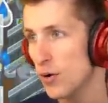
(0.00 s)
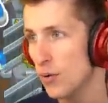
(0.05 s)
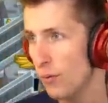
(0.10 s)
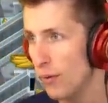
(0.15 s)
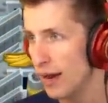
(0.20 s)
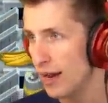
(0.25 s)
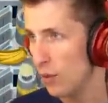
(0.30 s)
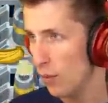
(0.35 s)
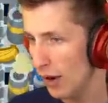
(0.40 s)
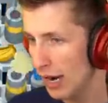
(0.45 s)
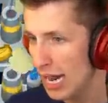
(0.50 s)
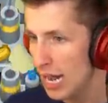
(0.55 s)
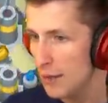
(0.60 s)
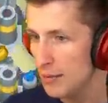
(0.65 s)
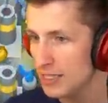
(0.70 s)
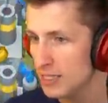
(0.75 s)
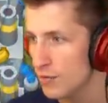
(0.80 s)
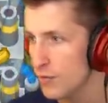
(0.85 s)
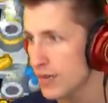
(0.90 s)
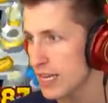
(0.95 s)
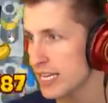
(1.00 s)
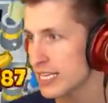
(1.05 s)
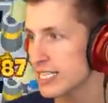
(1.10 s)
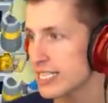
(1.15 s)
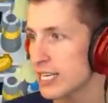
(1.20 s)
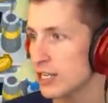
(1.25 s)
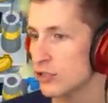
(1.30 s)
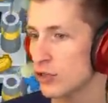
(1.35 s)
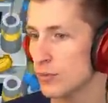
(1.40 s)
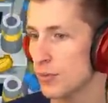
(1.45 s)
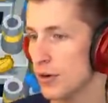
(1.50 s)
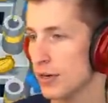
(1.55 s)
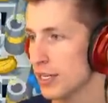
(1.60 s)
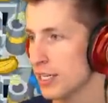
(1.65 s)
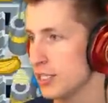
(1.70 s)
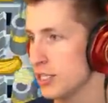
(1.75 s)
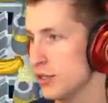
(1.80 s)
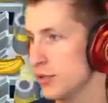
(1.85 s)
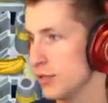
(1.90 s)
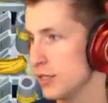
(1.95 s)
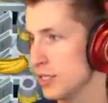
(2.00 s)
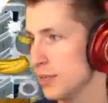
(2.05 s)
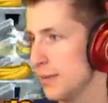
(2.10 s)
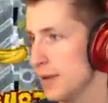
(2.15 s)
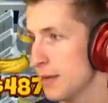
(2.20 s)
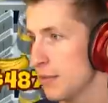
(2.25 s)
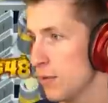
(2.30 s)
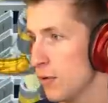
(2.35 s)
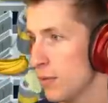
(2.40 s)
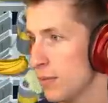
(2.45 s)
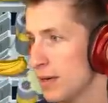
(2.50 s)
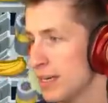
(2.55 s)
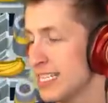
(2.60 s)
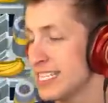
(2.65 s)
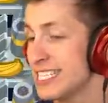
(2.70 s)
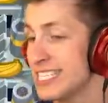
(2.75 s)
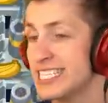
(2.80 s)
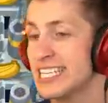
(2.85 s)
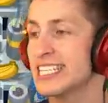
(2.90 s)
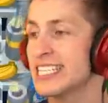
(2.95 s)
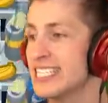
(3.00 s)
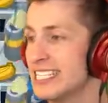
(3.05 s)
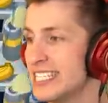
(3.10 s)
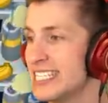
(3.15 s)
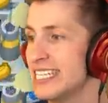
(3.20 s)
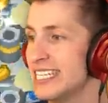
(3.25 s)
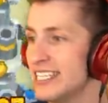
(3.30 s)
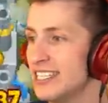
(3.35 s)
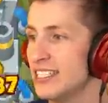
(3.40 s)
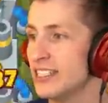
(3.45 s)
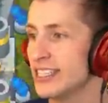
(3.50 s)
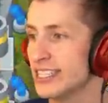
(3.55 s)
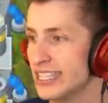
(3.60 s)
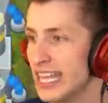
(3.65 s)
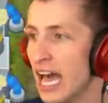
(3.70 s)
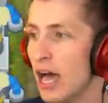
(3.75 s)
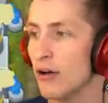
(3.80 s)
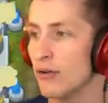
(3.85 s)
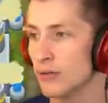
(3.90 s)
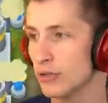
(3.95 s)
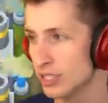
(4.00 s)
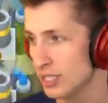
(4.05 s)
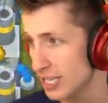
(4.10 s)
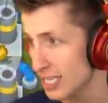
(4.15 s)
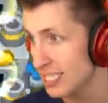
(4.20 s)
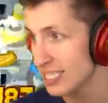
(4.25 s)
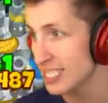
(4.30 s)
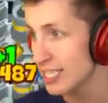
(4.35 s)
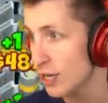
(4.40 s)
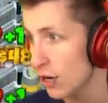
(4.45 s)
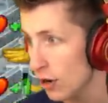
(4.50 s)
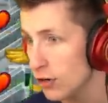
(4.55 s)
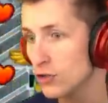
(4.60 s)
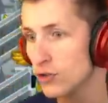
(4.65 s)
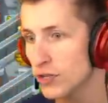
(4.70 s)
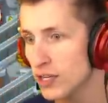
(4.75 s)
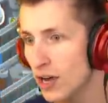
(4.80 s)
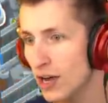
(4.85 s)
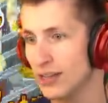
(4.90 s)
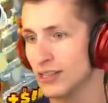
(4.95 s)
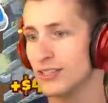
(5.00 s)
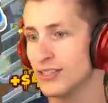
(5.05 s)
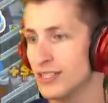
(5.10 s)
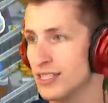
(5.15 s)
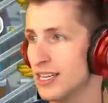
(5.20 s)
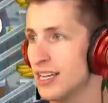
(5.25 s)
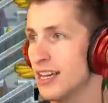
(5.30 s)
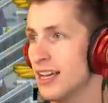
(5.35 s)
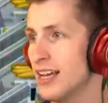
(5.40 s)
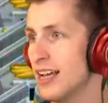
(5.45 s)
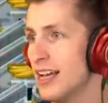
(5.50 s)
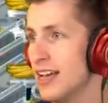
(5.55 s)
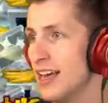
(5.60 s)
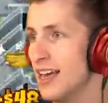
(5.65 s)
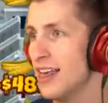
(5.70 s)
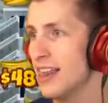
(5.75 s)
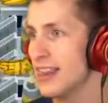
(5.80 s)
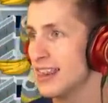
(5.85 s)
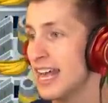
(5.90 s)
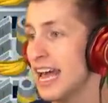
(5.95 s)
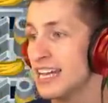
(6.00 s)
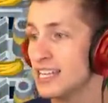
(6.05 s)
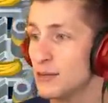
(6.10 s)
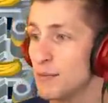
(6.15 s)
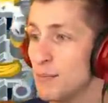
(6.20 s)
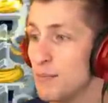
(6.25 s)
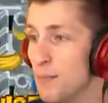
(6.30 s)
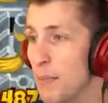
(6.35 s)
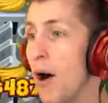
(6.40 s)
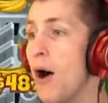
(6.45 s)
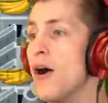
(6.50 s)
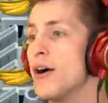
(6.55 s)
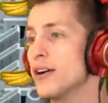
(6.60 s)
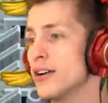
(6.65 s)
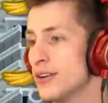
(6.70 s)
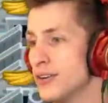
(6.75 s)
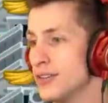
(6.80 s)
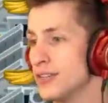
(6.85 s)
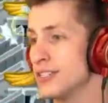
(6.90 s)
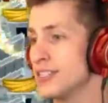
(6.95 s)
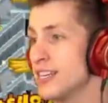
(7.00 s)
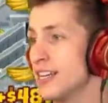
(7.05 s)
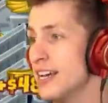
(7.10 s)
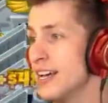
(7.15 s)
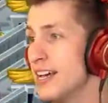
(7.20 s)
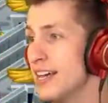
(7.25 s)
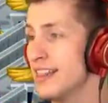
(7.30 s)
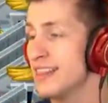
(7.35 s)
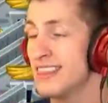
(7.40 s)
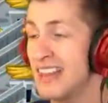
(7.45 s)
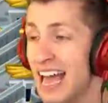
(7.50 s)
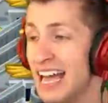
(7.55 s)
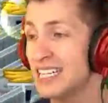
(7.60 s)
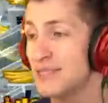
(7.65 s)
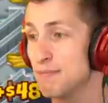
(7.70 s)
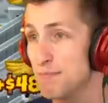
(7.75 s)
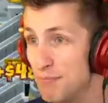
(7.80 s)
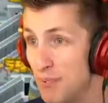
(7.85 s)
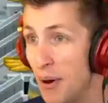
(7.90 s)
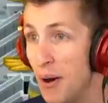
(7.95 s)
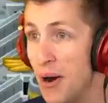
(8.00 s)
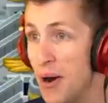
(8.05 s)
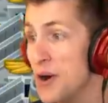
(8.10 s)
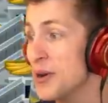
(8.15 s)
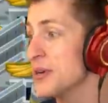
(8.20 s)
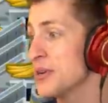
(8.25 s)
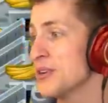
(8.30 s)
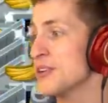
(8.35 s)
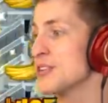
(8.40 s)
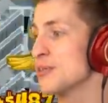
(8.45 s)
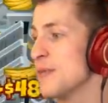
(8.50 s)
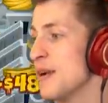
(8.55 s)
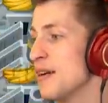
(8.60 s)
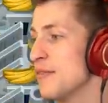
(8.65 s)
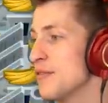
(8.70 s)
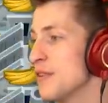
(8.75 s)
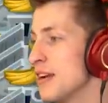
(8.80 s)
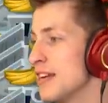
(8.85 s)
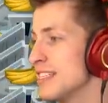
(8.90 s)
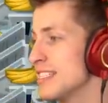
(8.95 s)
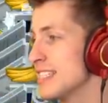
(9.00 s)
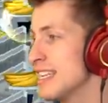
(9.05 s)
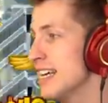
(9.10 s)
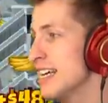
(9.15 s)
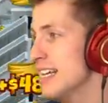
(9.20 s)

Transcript: Wait, what happens if we get Central Market too? Does it make more money? $1,600. dollars That's bonkers. That's bonkers, my friends.